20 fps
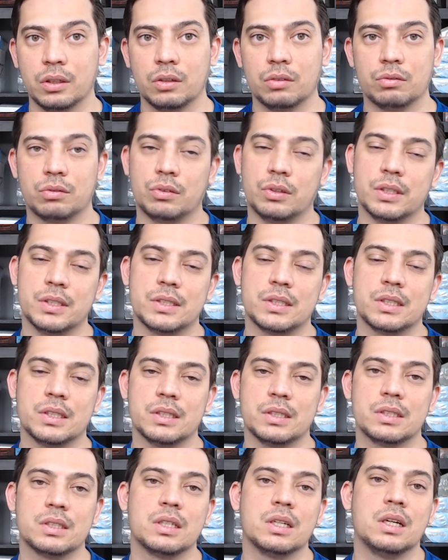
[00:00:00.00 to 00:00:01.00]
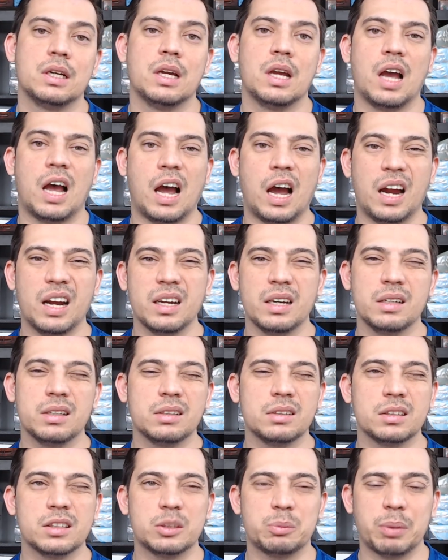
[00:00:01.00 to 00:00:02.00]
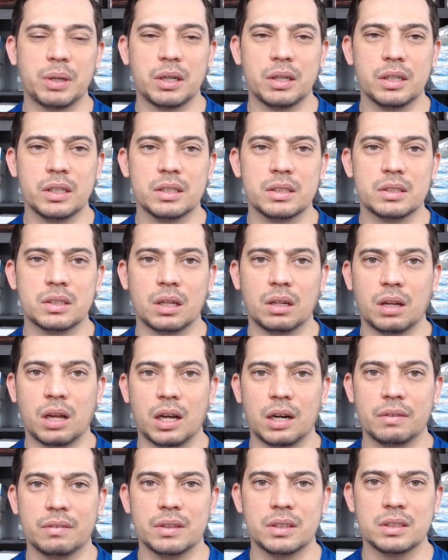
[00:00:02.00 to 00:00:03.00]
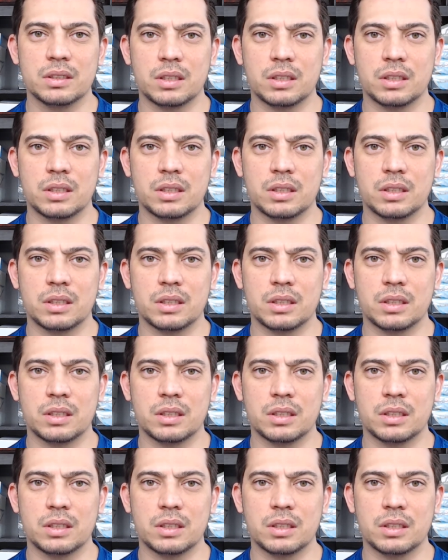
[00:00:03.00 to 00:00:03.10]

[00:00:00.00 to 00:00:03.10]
For instance, I didn't experience a lot of this.